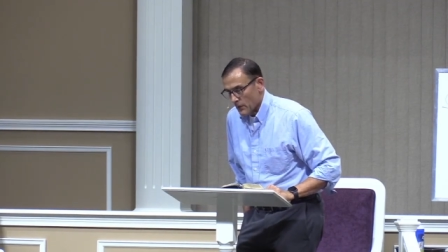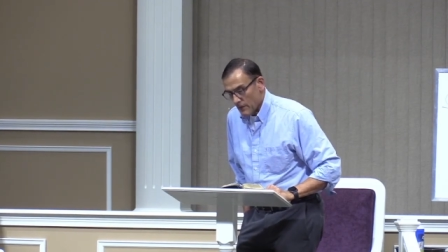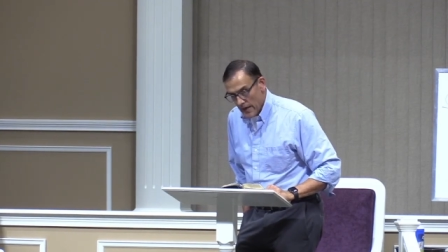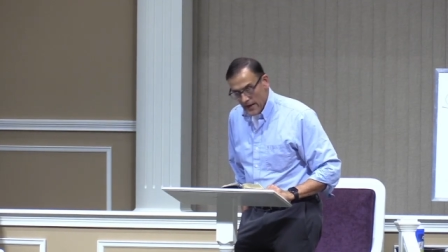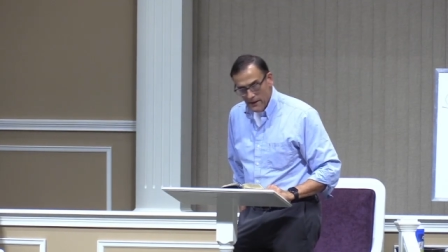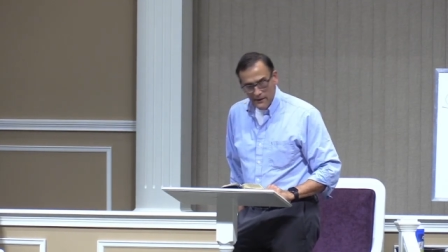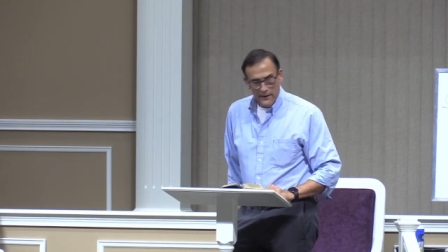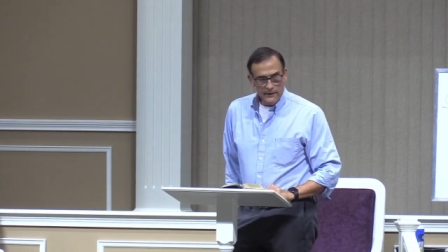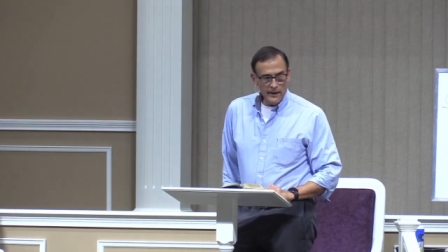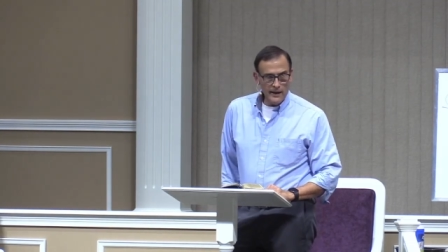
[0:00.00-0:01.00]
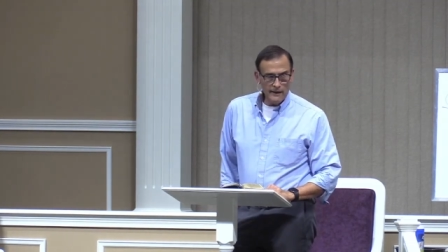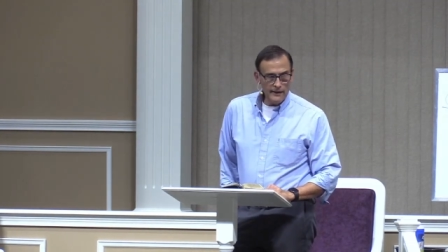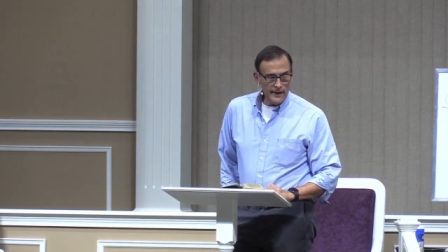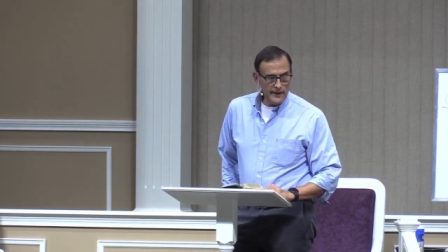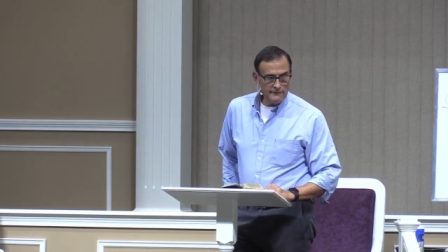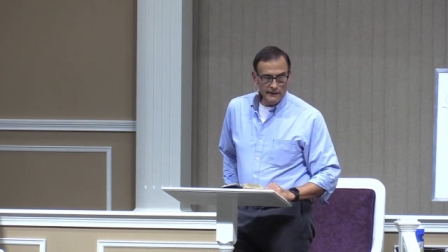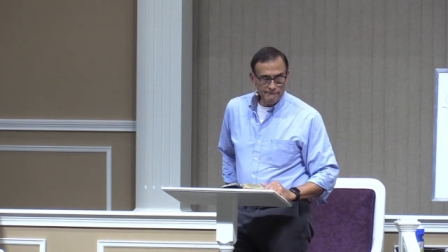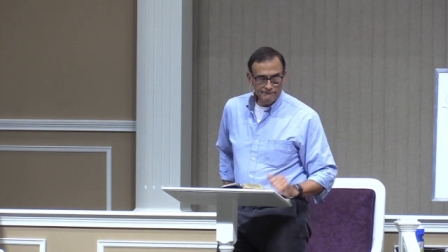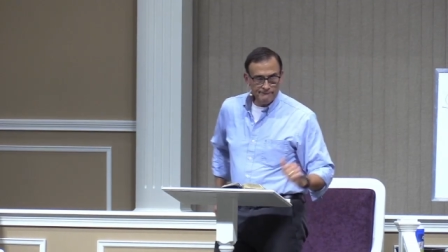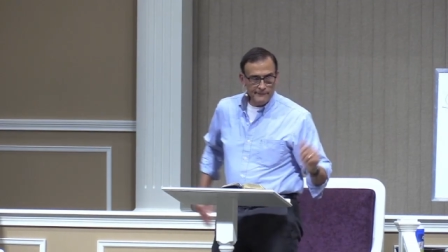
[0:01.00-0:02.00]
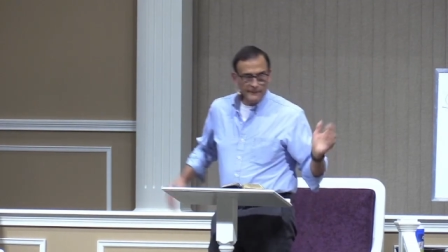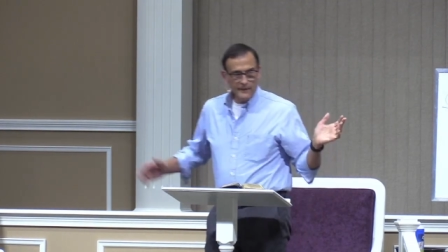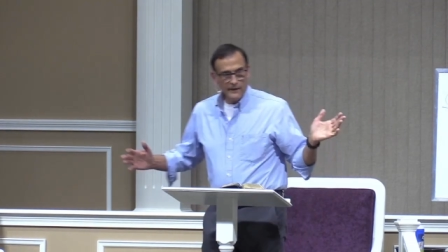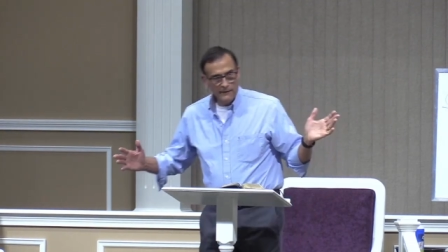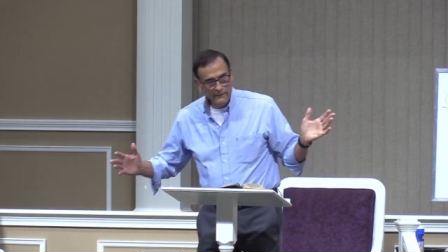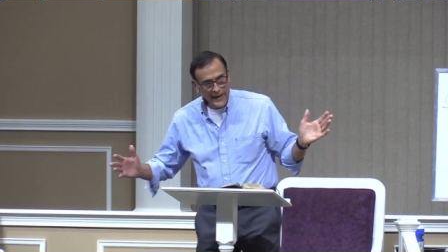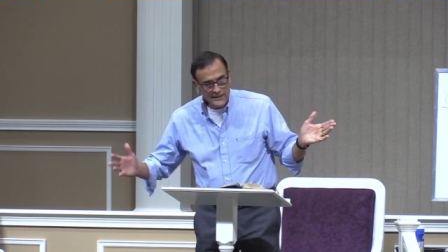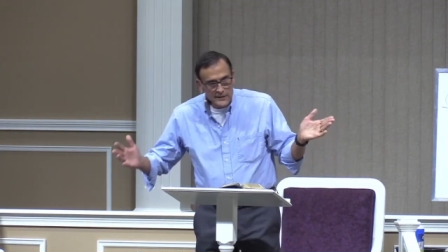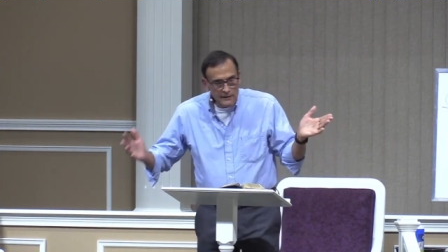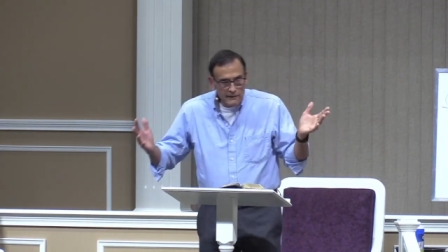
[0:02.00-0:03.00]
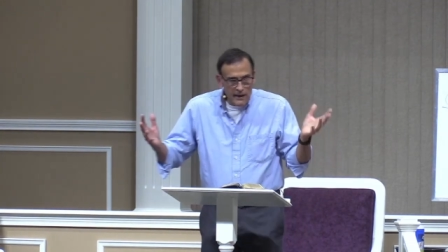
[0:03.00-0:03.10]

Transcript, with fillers: Okay? Uh, and that's